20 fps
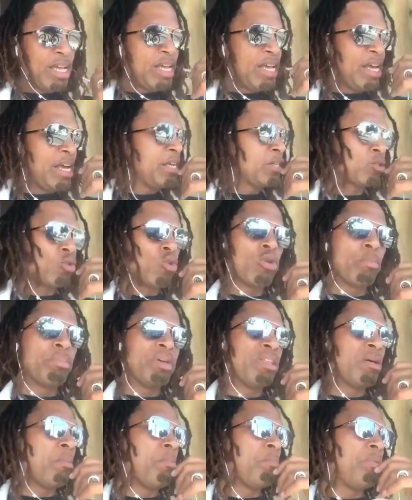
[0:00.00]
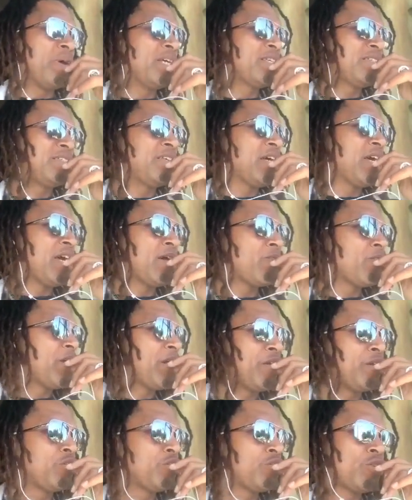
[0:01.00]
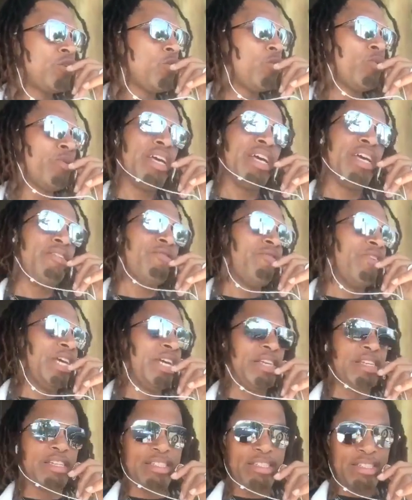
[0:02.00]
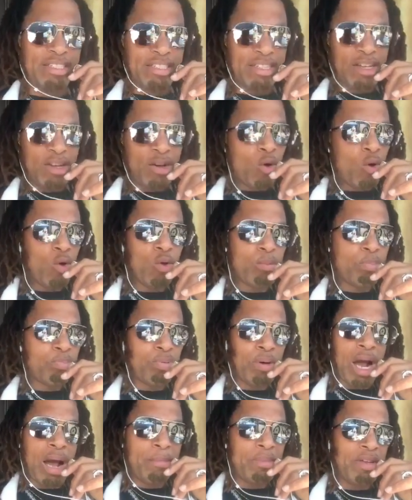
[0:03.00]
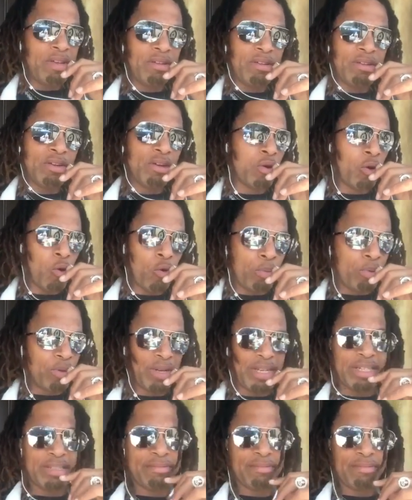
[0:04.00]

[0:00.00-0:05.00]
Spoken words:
And it's going to be the best damn radio show in Vegas. Or probably globally.